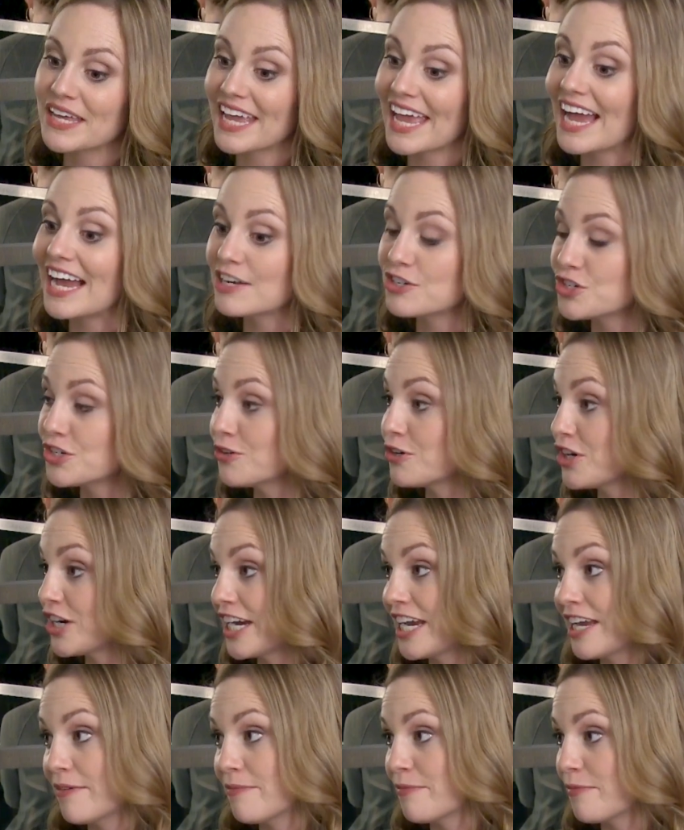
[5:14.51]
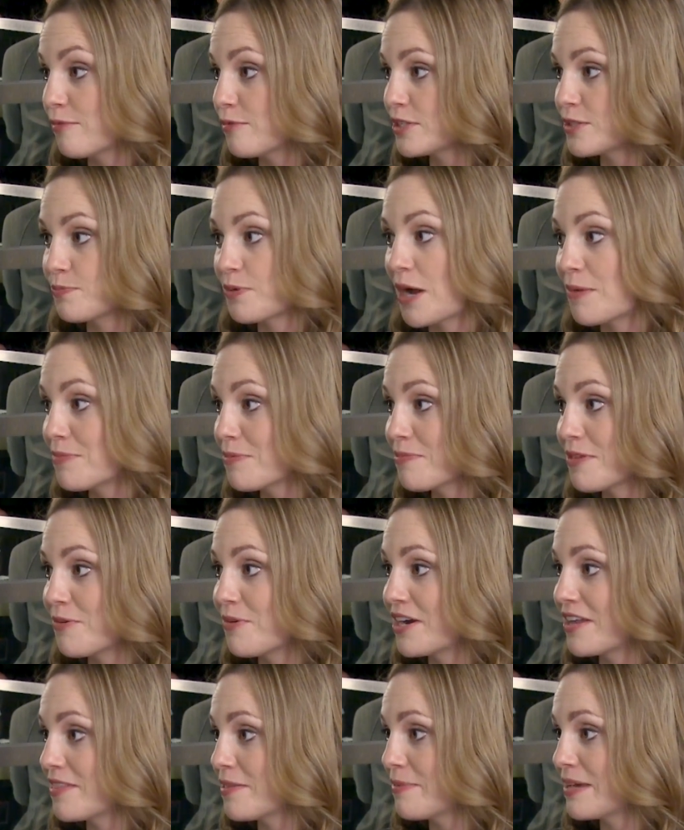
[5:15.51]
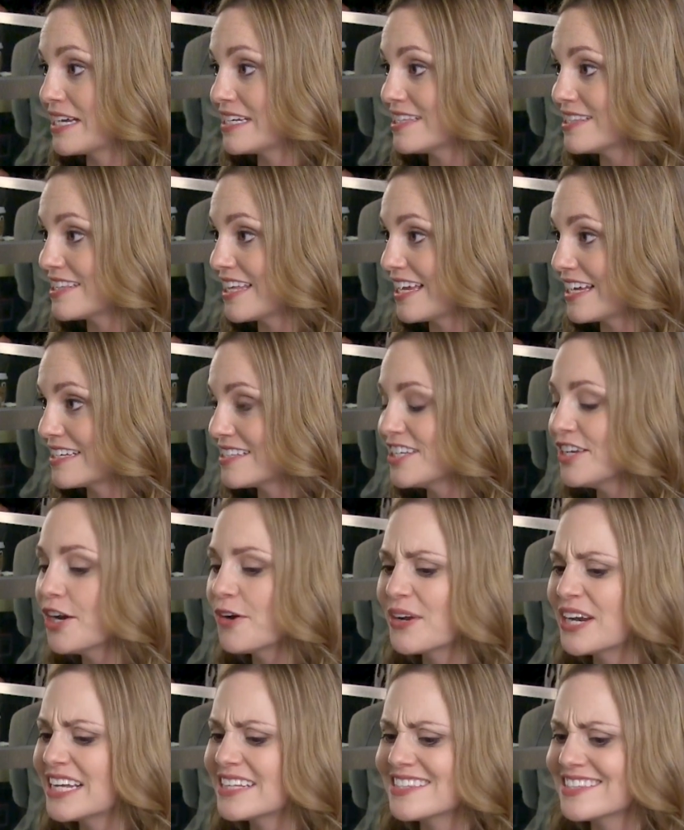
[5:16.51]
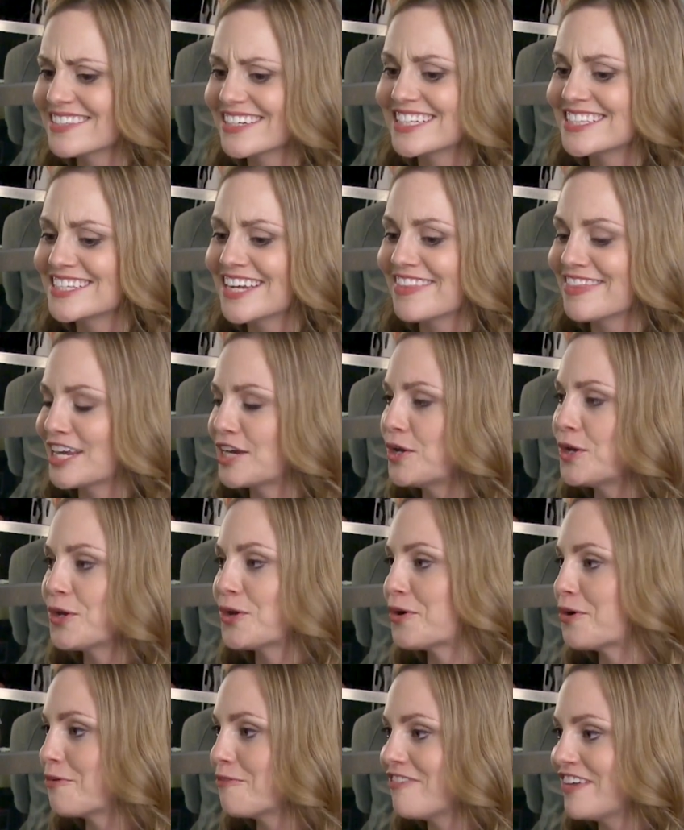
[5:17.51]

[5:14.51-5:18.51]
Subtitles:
The cashew cream was probably one of the biggest things, and it's nothing new.